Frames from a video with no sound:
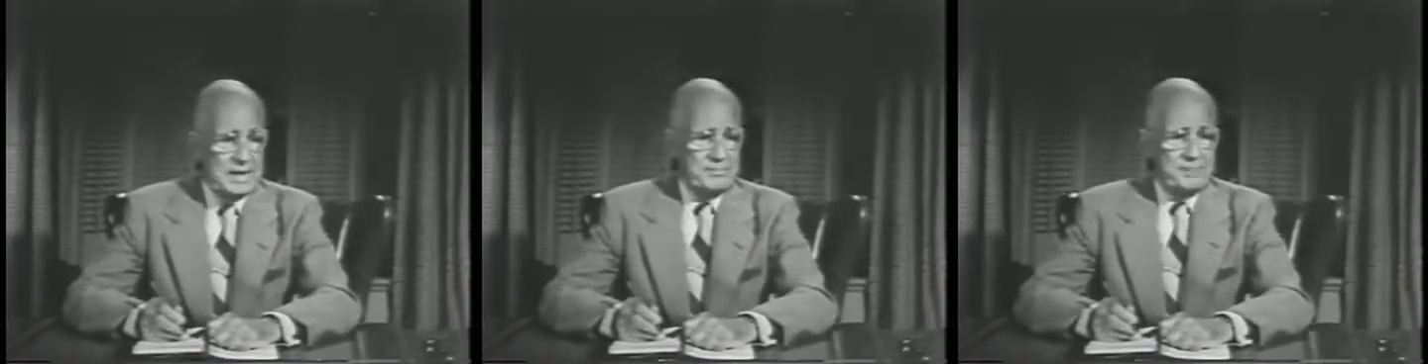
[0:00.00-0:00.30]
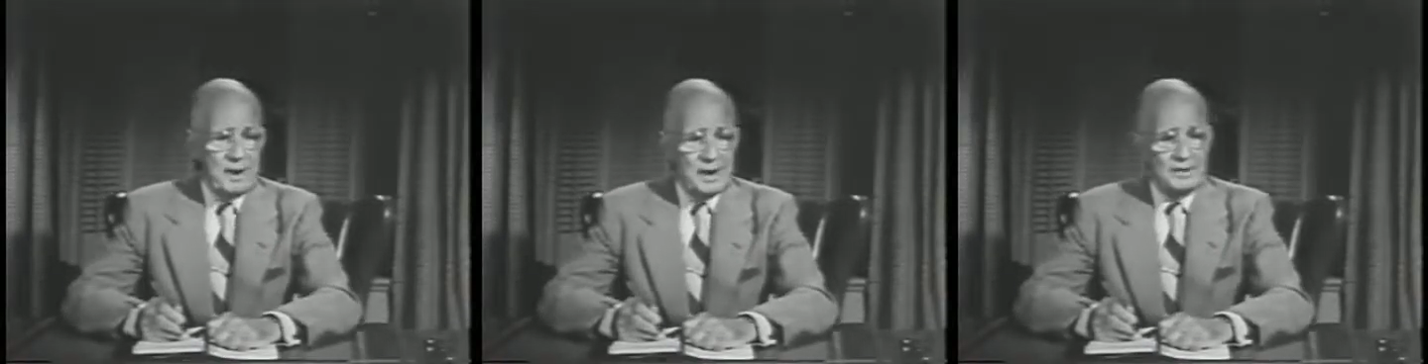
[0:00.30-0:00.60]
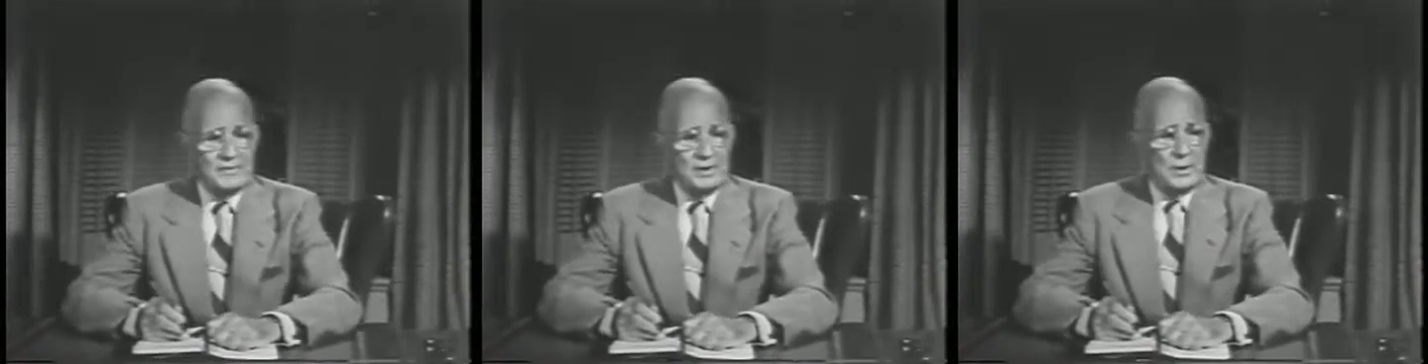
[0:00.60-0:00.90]
a part
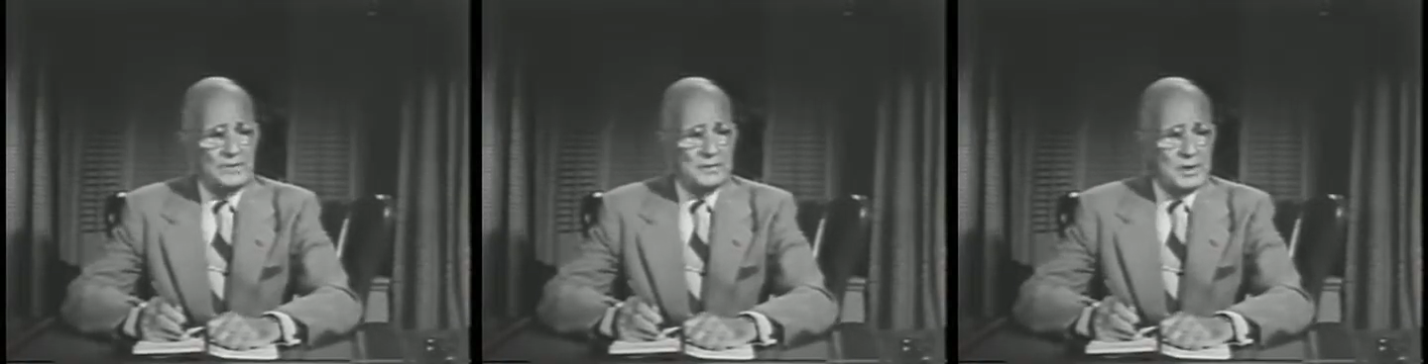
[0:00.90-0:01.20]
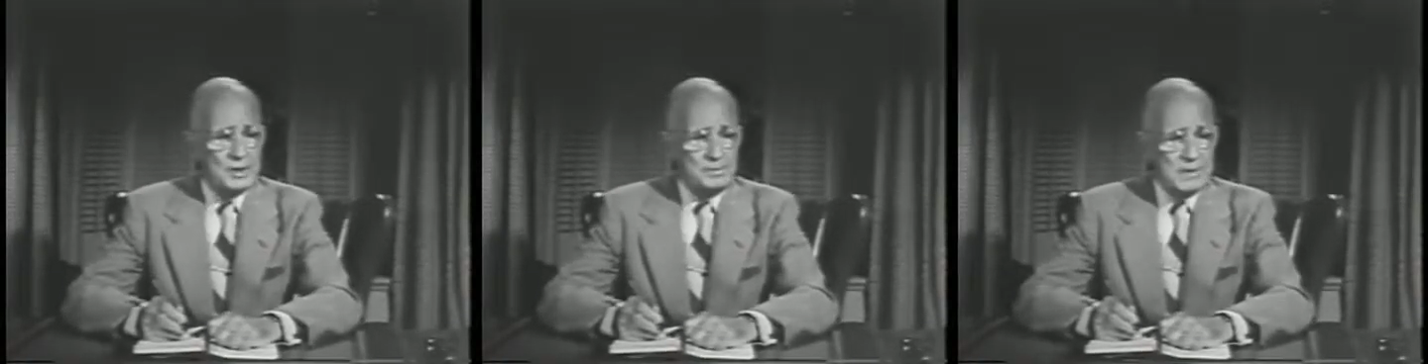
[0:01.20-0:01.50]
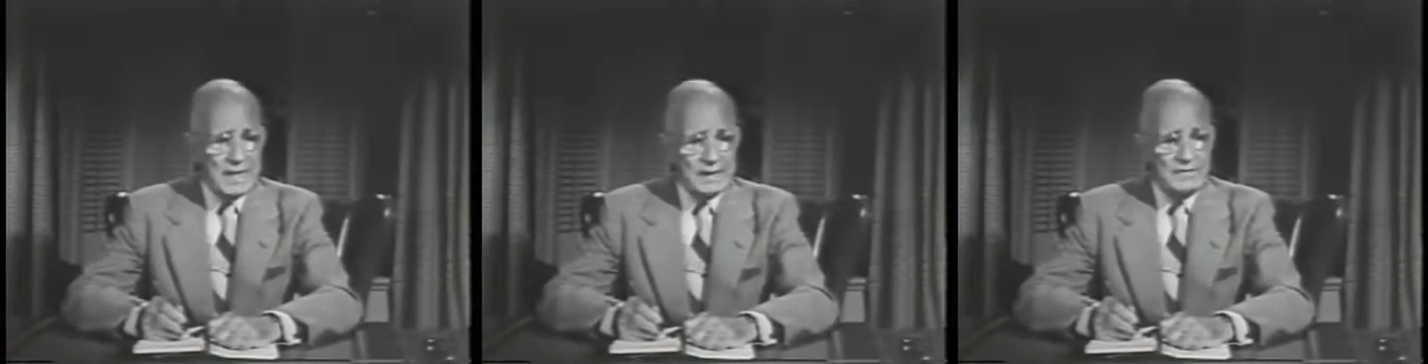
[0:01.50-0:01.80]
of the overall
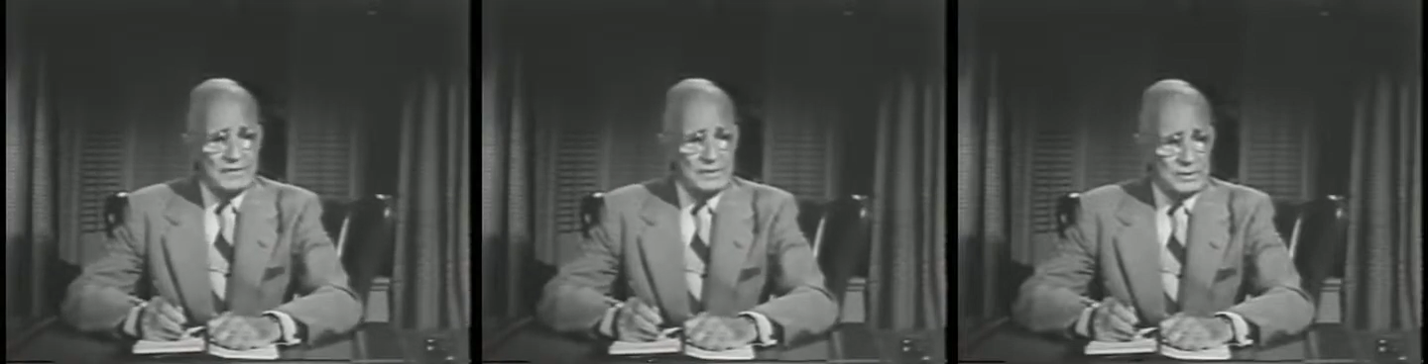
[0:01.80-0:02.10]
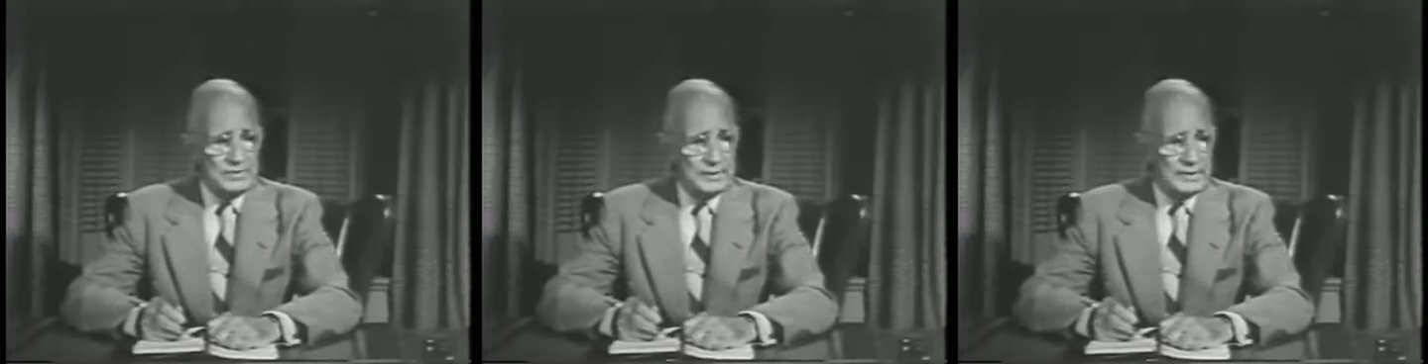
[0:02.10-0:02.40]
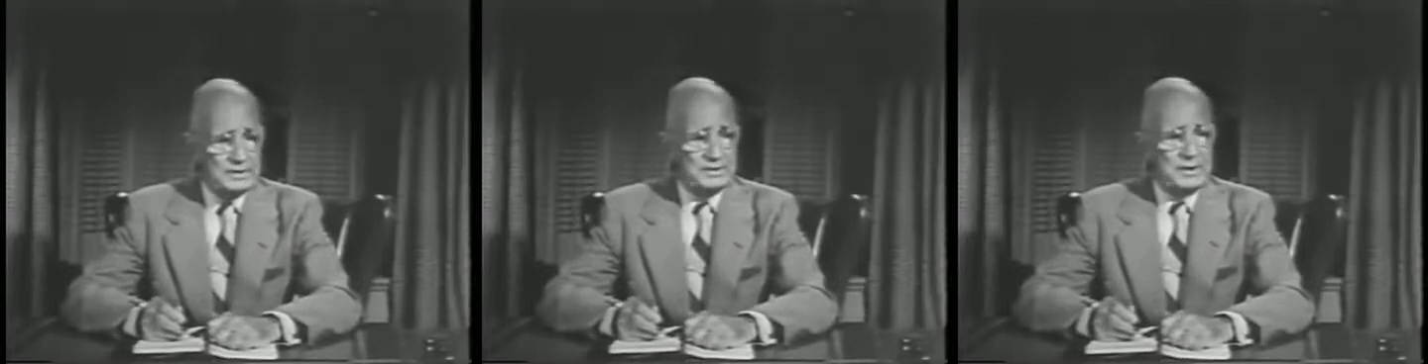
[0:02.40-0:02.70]
plan of the
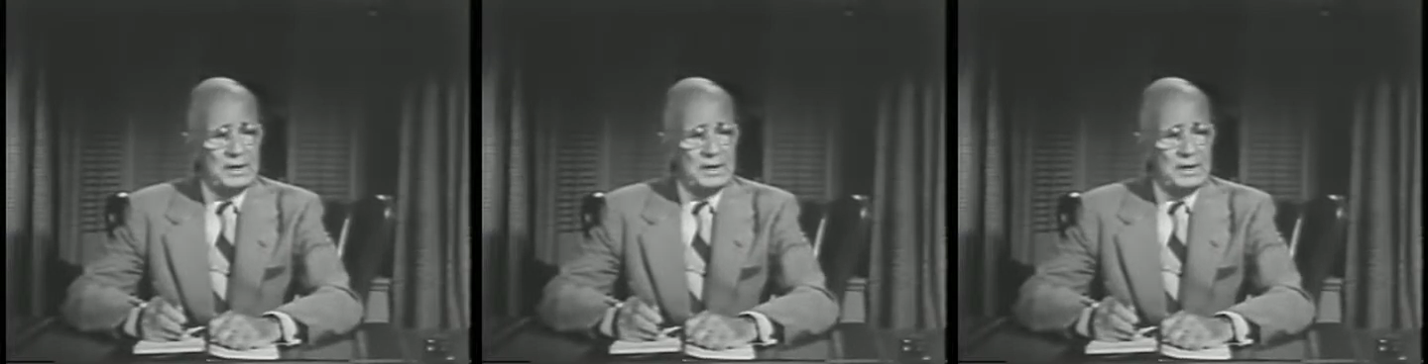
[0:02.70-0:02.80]
universe